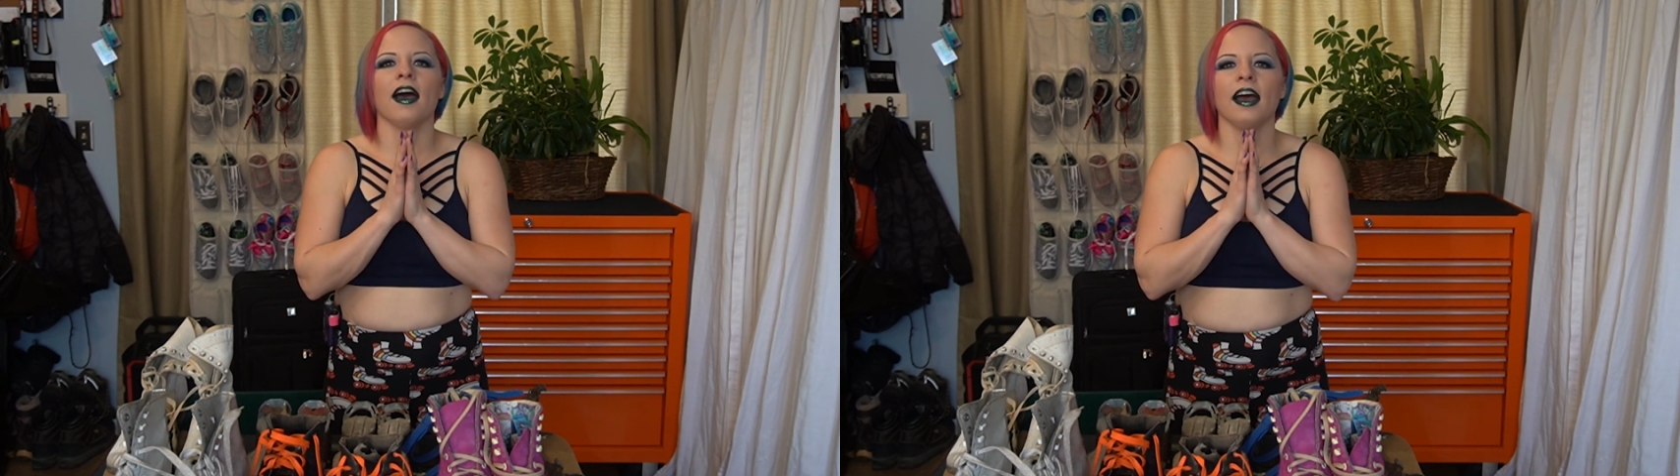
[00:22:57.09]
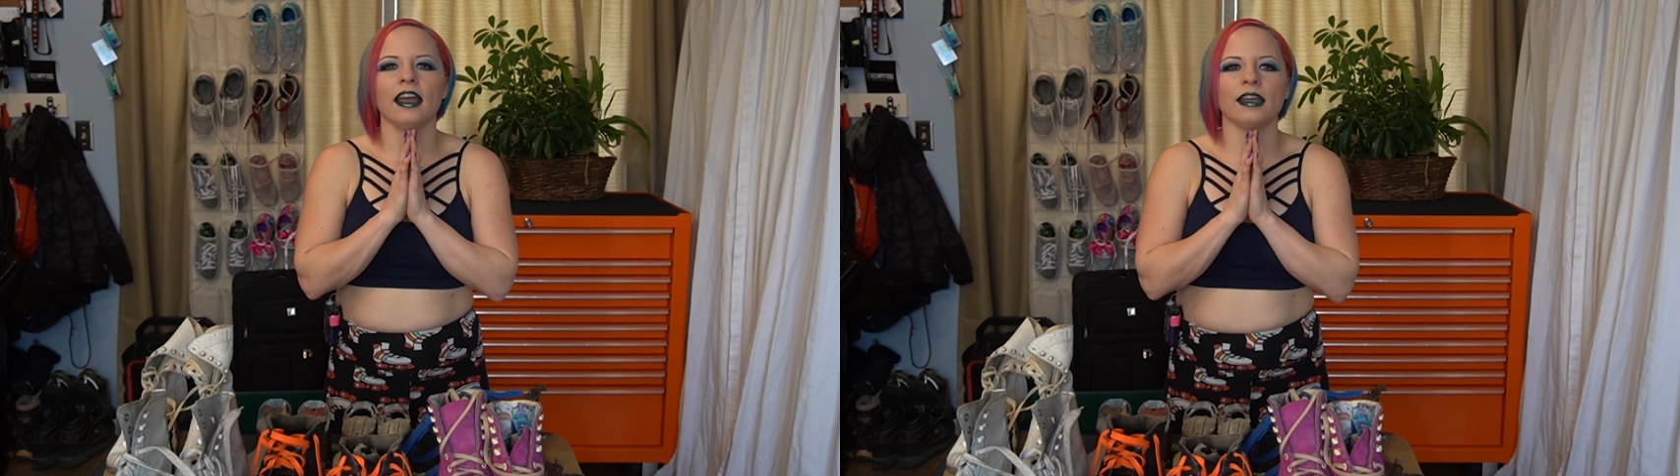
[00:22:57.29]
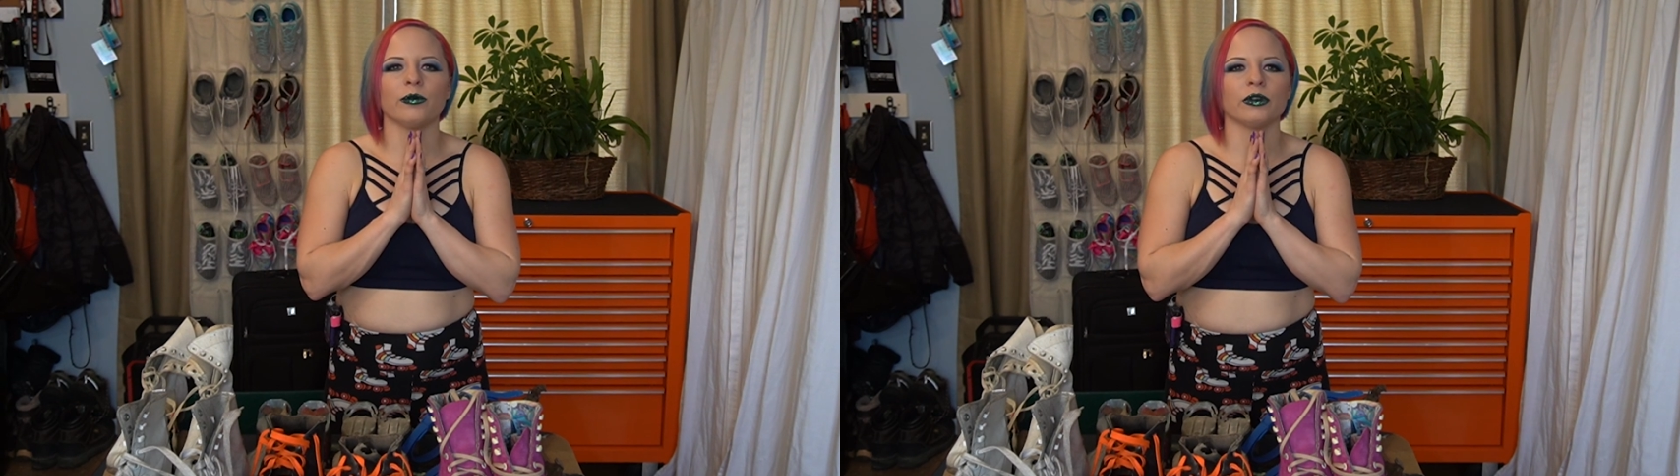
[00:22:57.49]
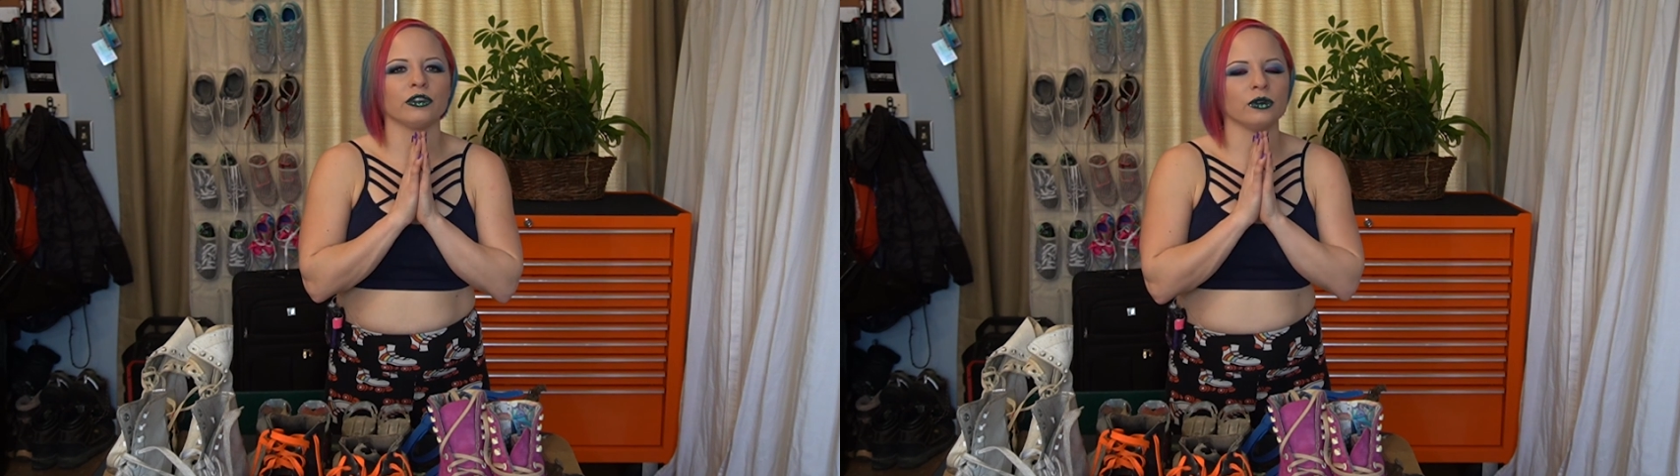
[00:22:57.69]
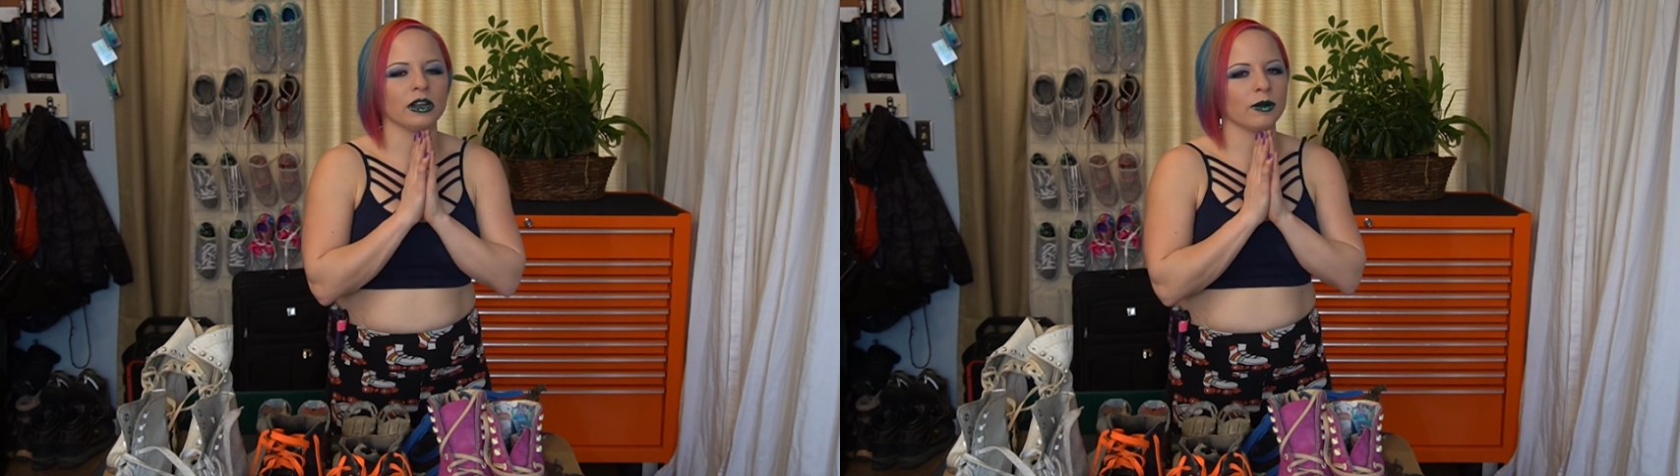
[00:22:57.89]
I will
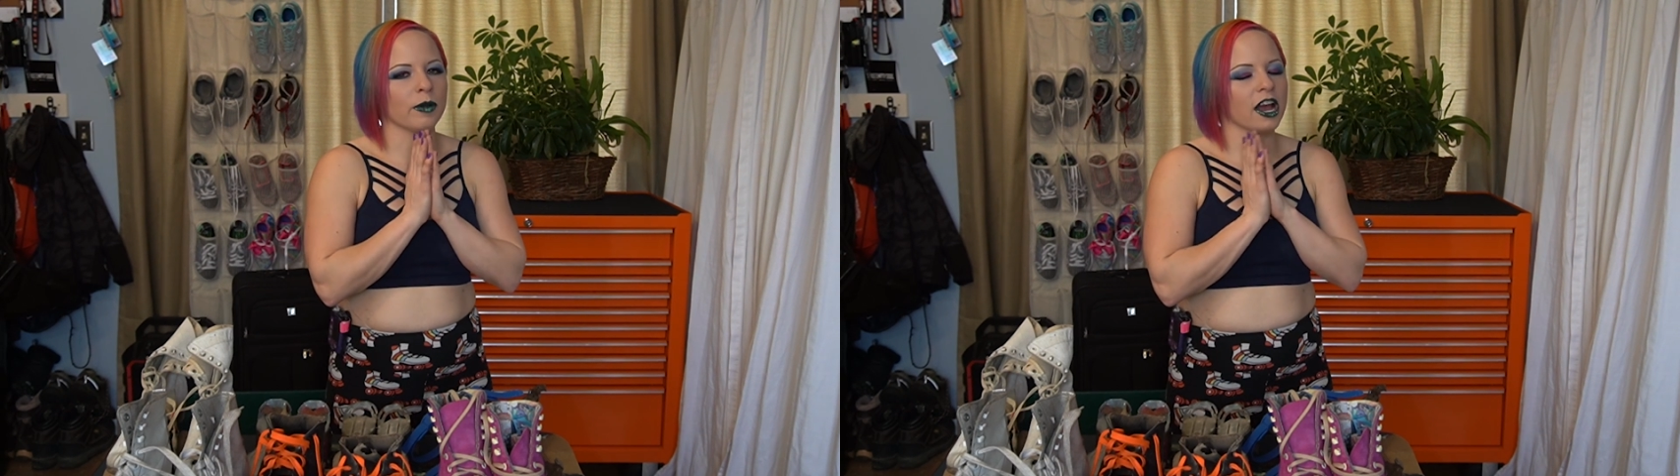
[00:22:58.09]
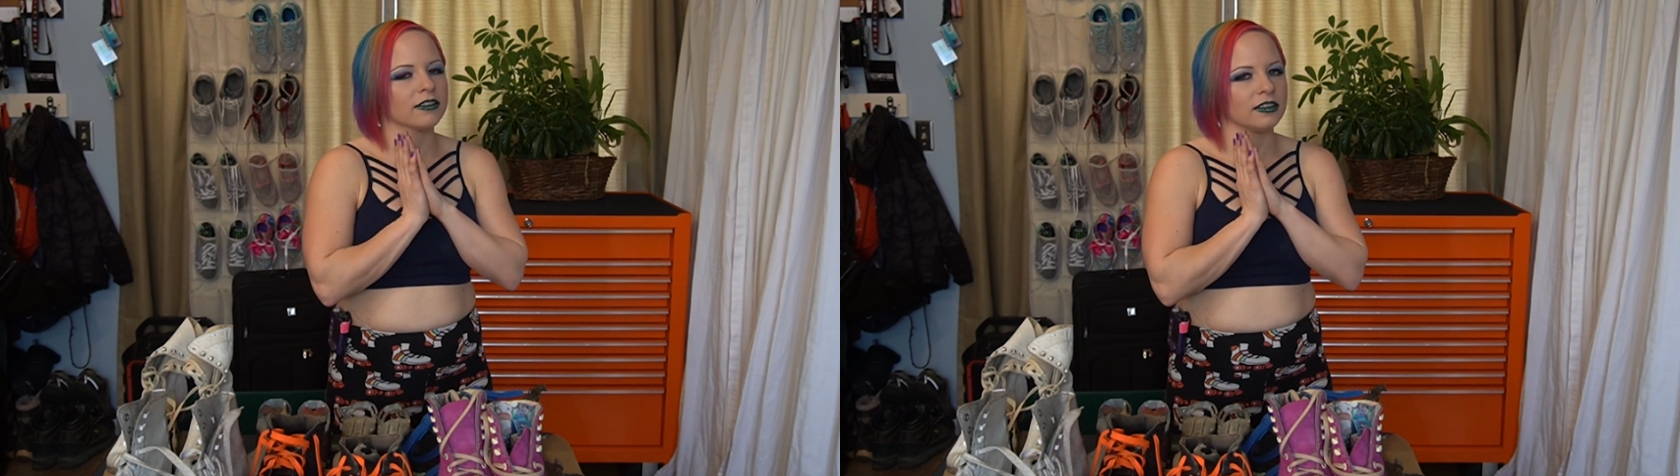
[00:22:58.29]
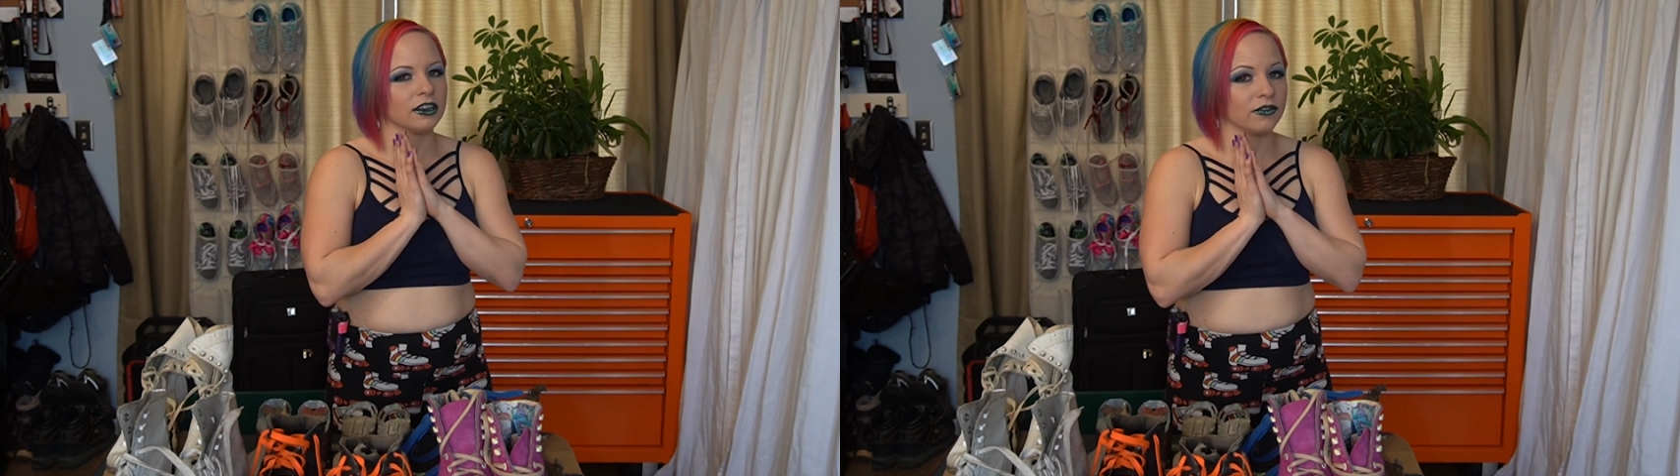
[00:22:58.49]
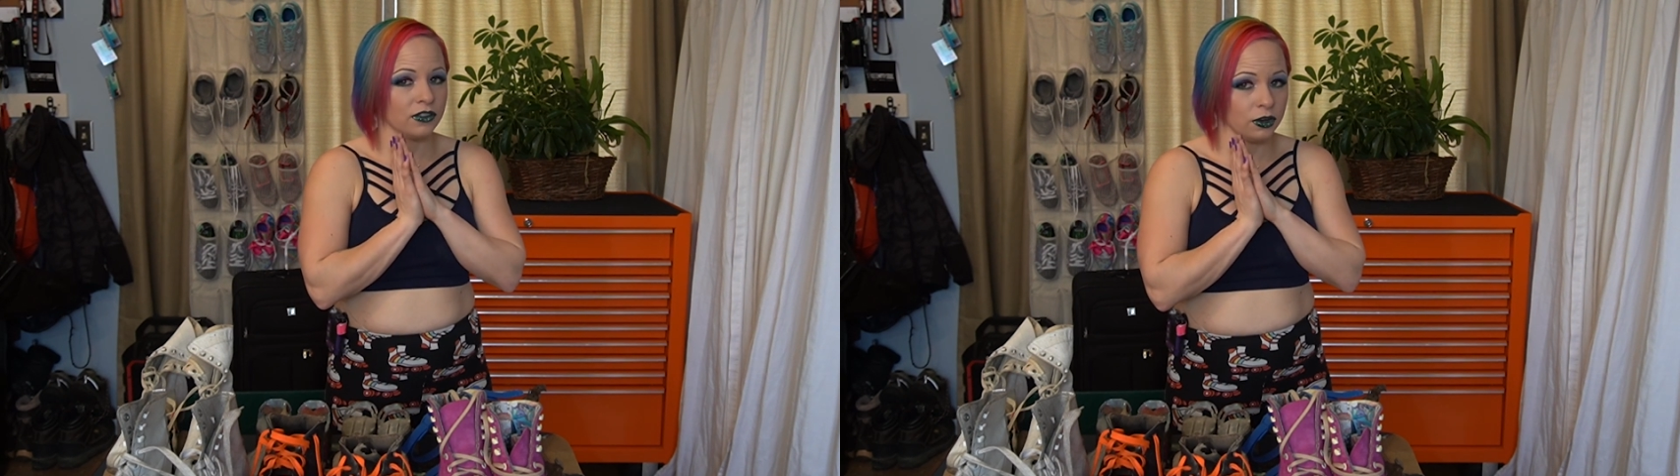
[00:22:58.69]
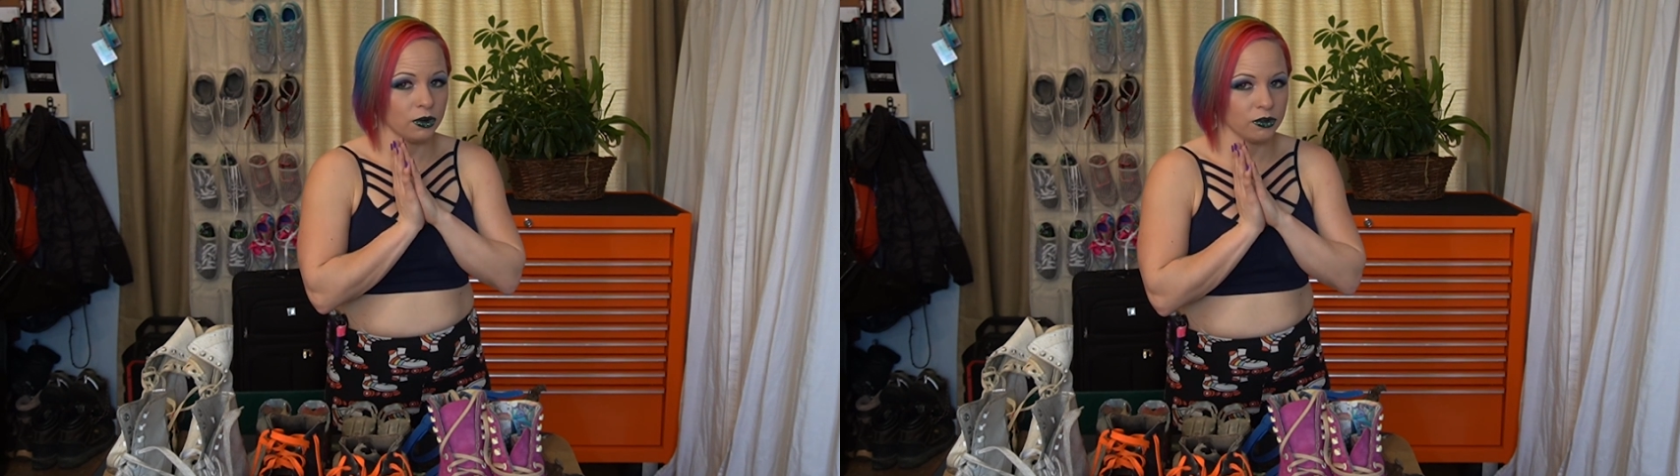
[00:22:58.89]
do an unboxing of
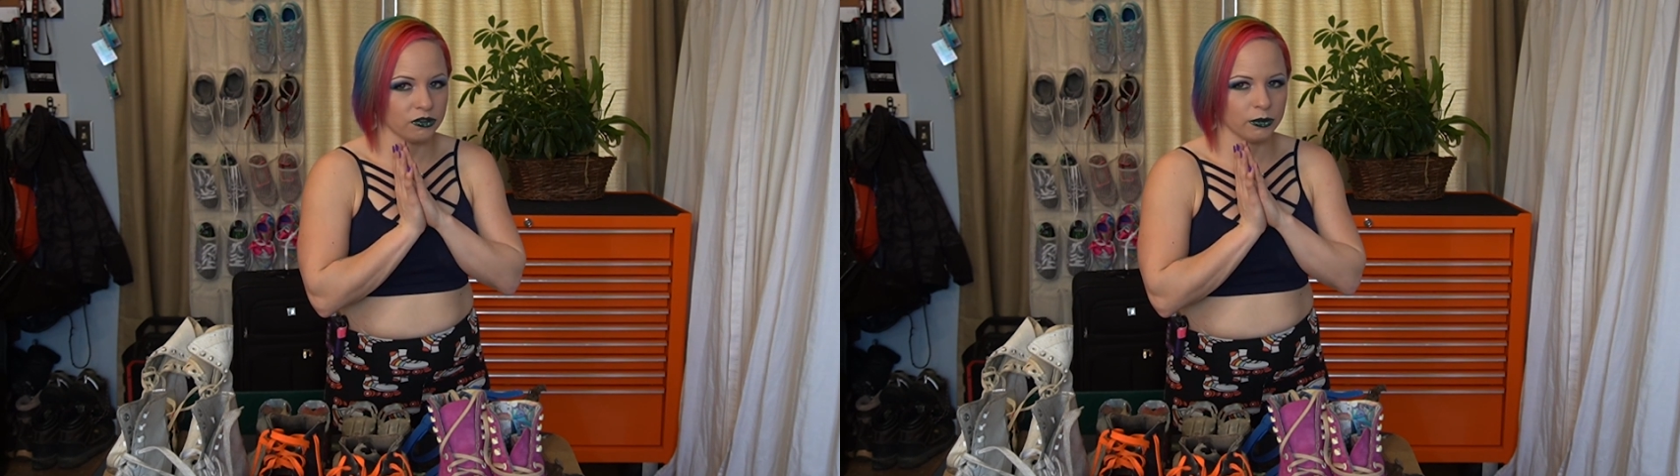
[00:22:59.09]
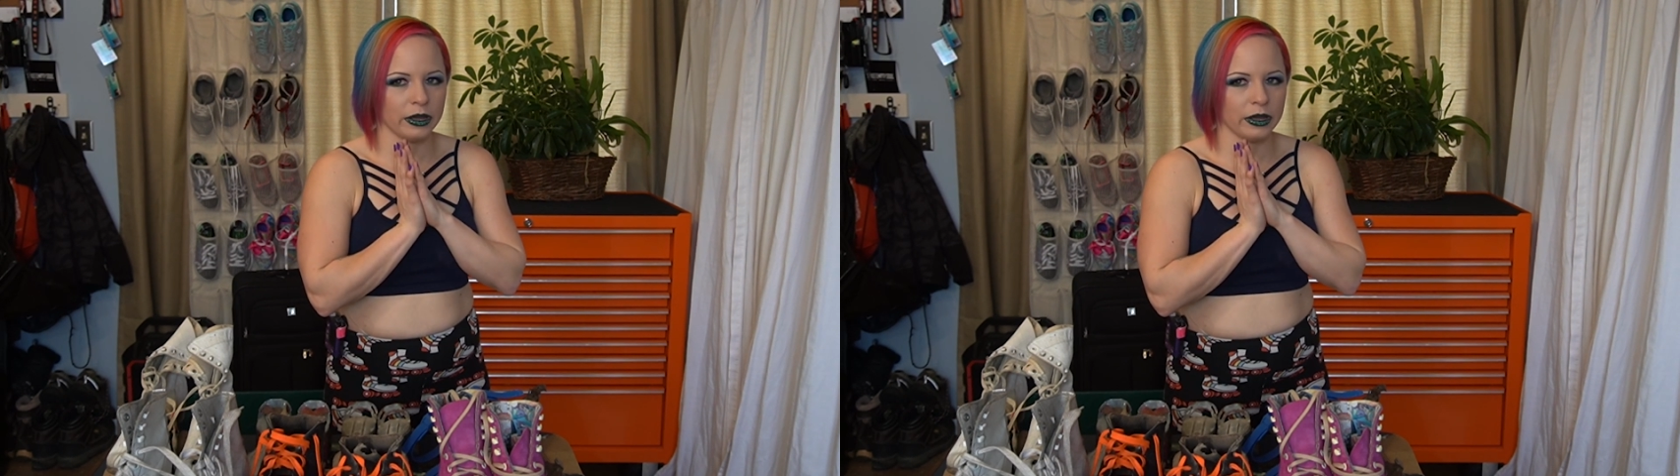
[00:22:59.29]
those